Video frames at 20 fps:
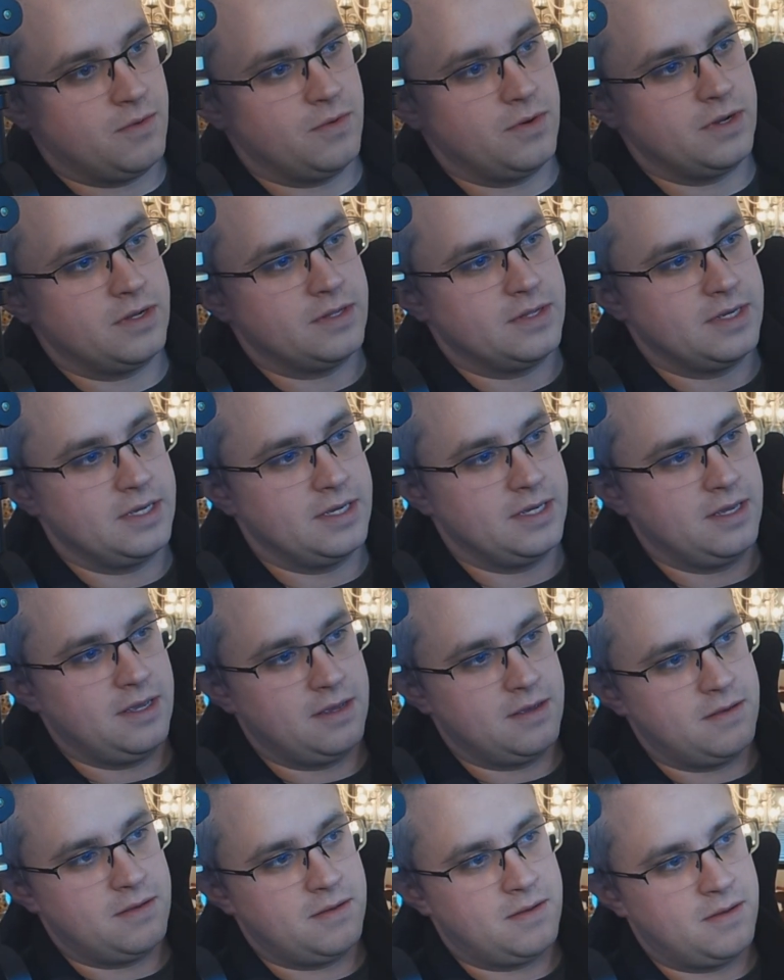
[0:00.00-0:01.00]

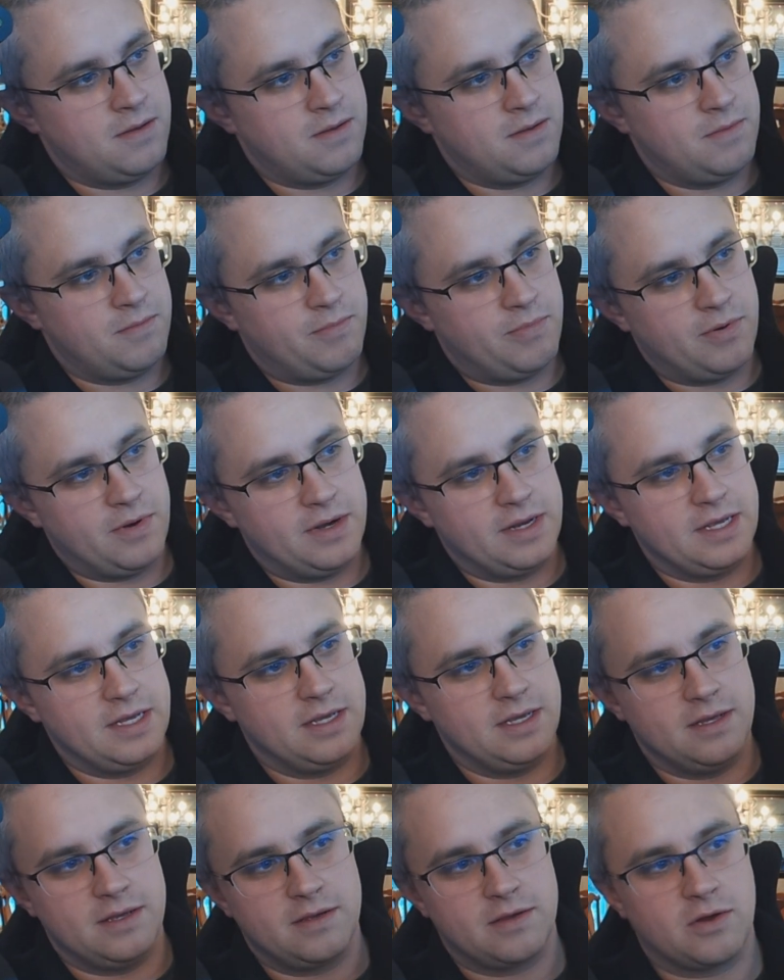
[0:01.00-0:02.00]
really
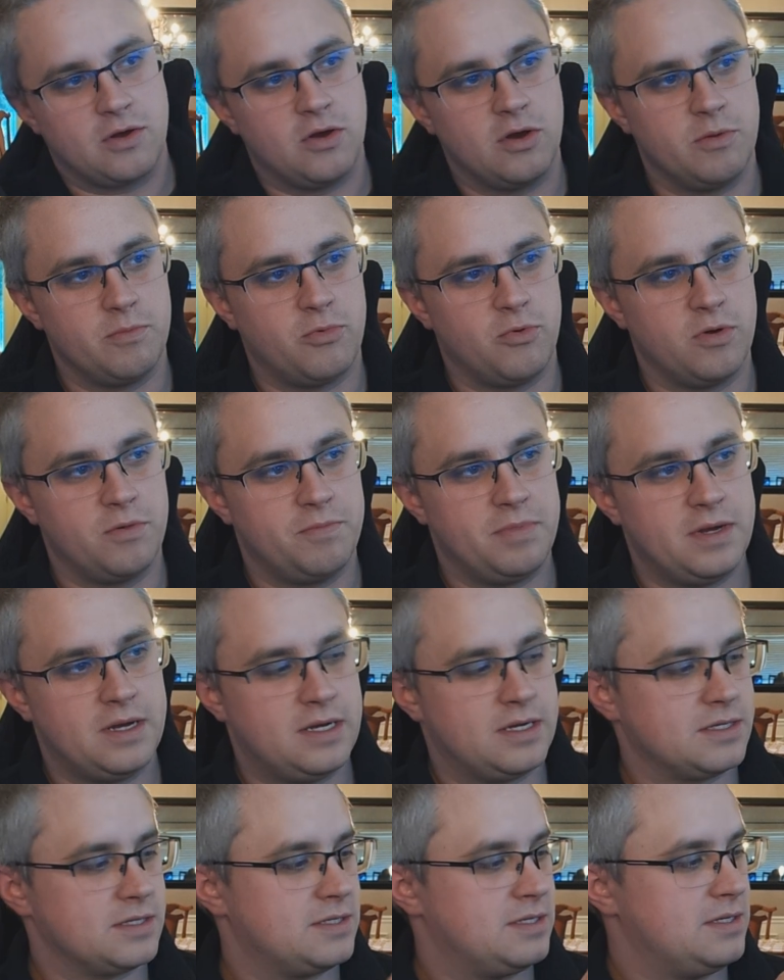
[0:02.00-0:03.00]
pretty cardboard
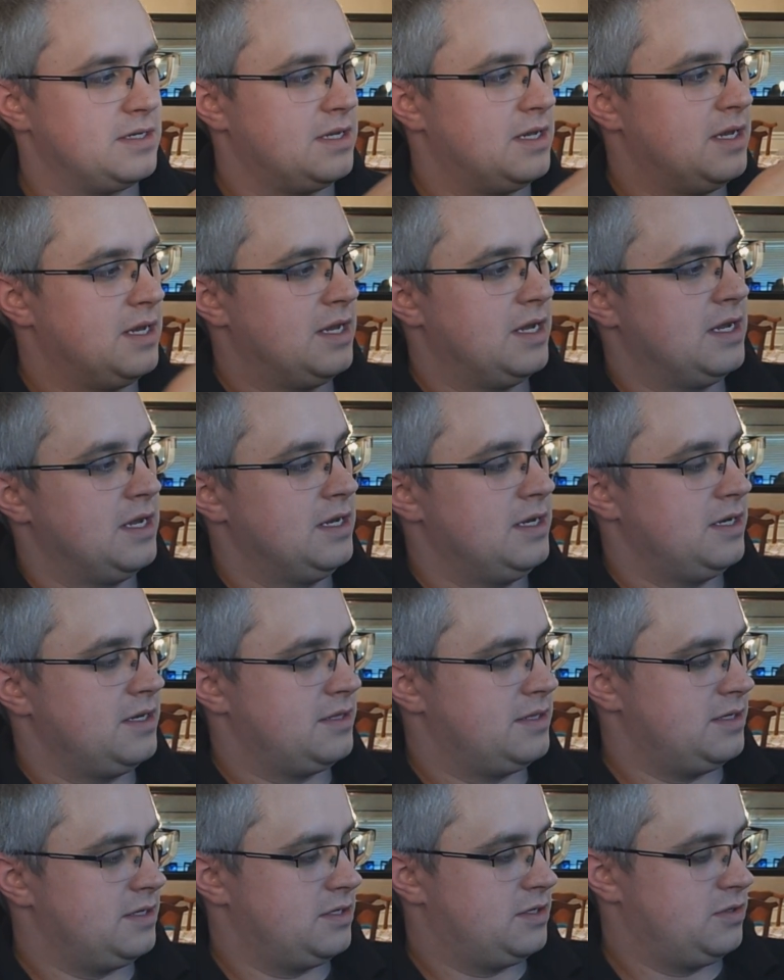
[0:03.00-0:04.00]
box.
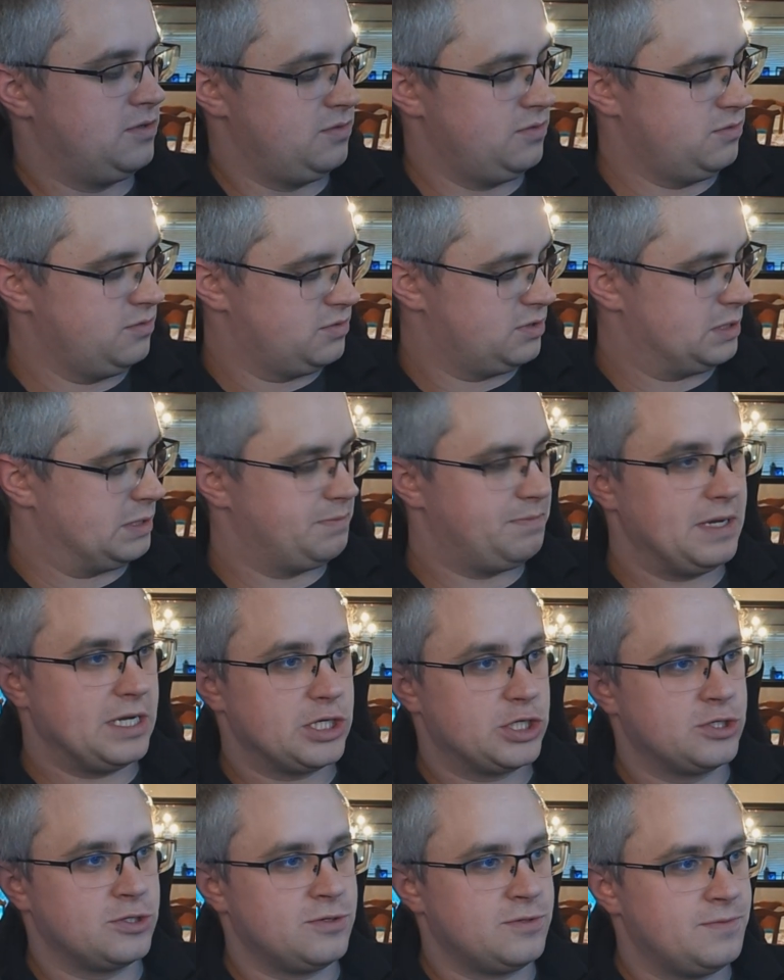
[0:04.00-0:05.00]
Nothing too
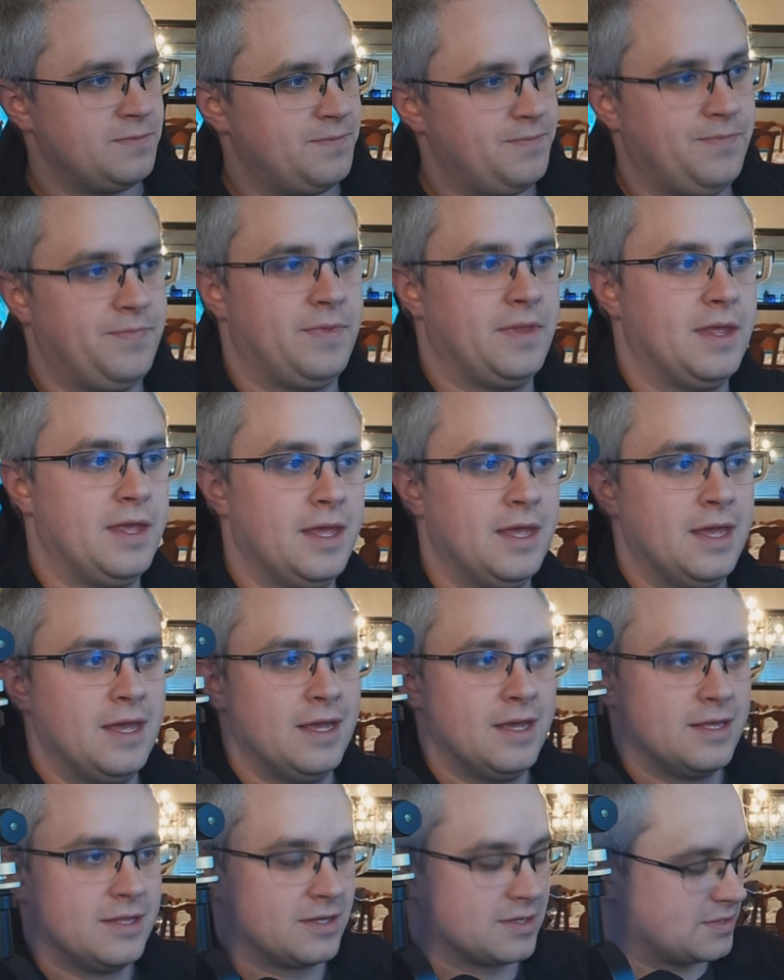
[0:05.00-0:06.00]
special.
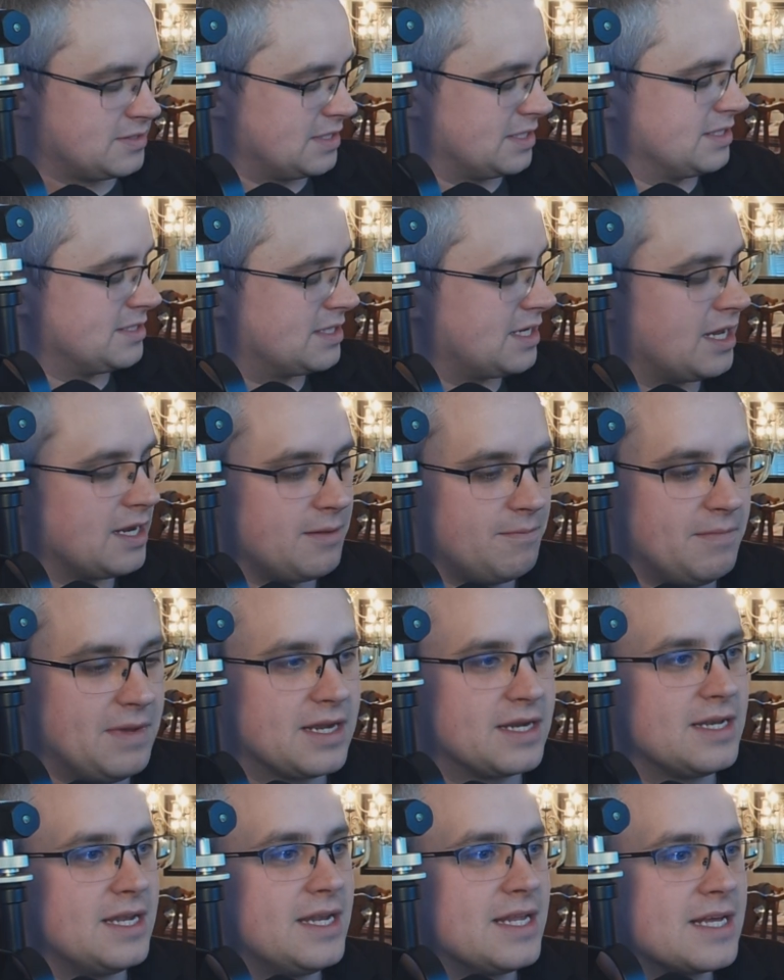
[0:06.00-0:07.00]
Looks like it's got a
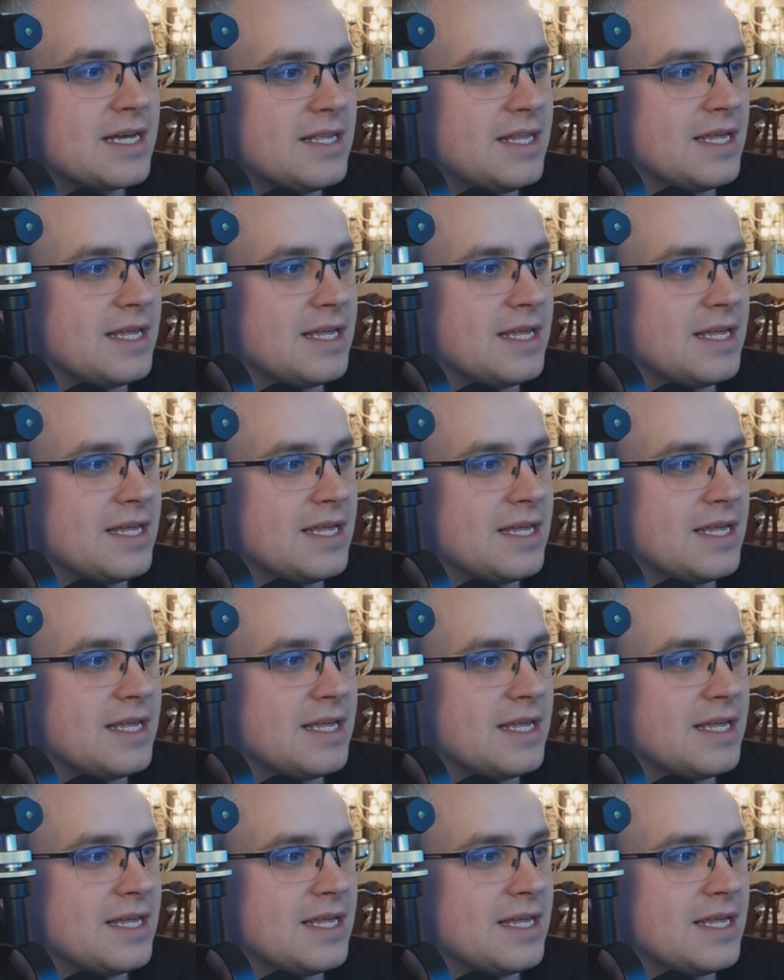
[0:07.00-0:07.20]
magnetic